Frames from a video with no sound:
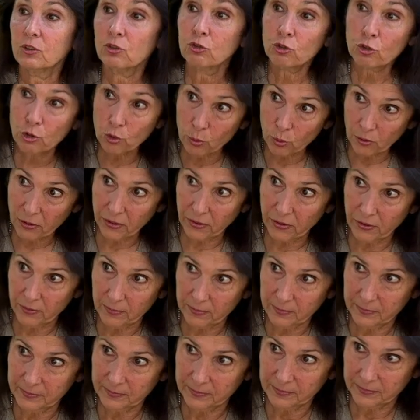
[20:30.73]
truth,
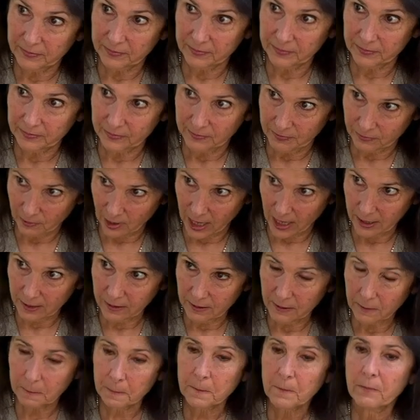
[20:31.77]
right,
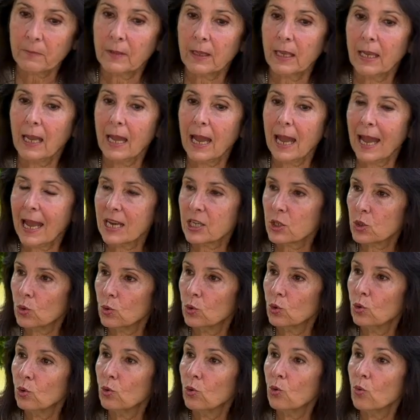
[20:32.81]
has to
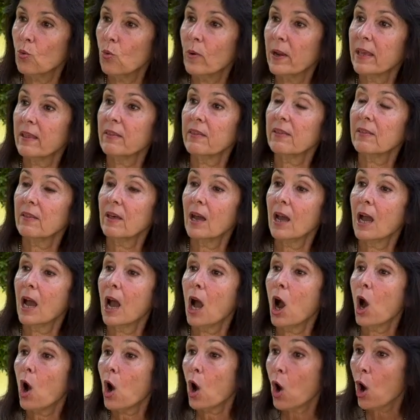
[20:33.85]
do with
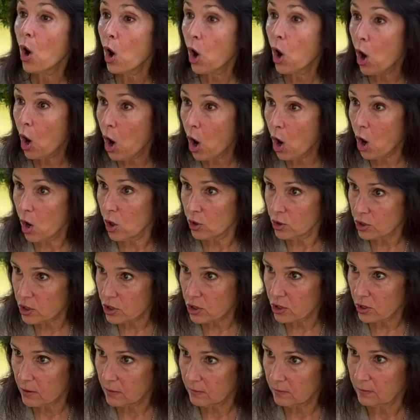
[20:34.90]

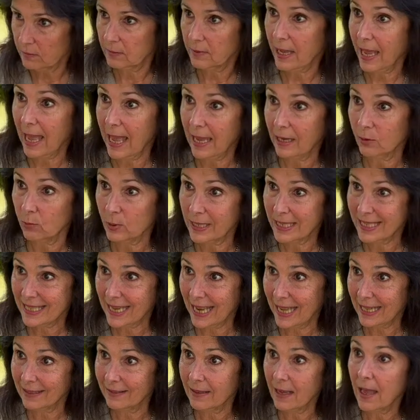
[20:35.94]
cause, and we
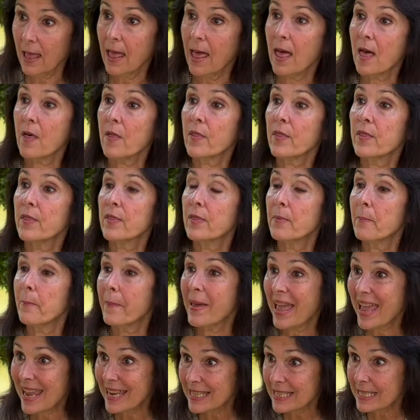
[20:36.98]
said the
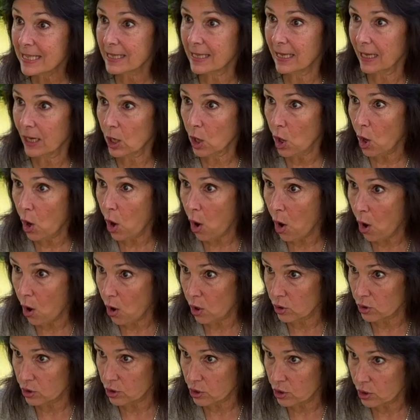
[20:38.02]
basic
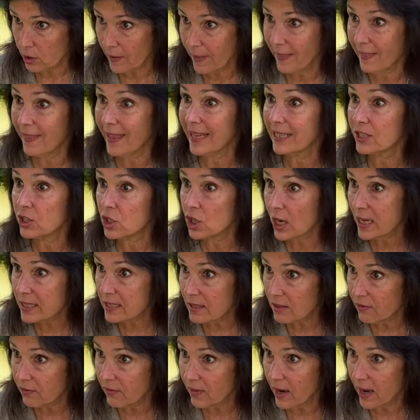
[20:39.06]
cause that
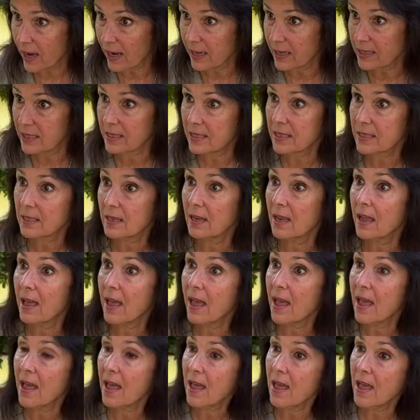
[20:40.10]
justifies
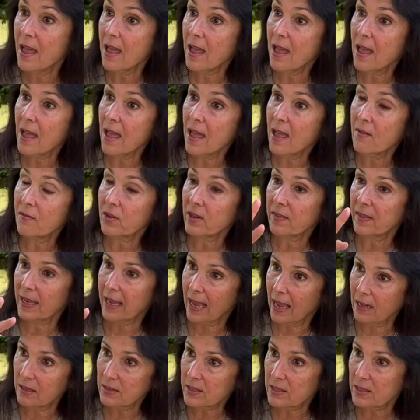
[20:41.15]
everything
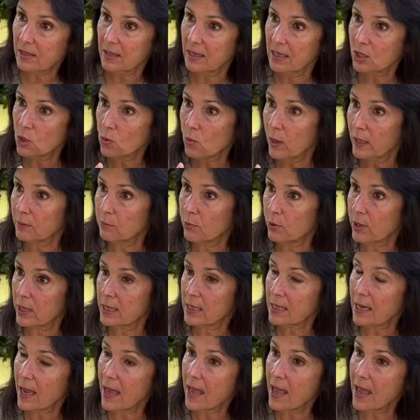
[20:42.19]
else, it's what
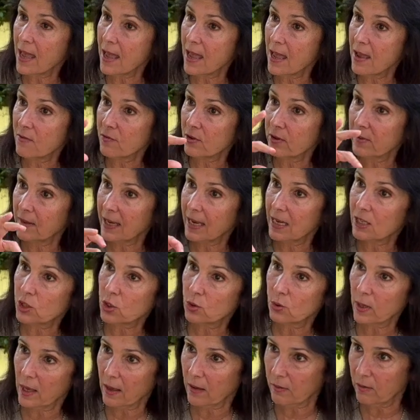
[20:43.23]
brings everything else
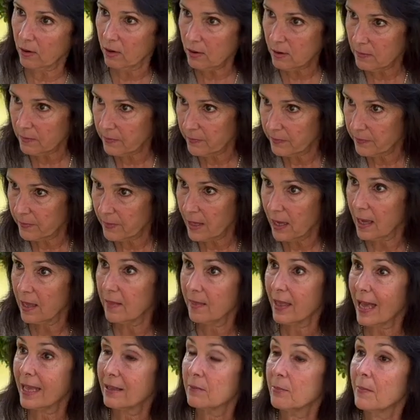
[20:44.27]
together, and
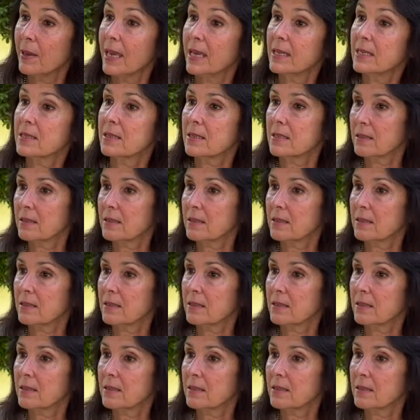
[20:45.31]
that makes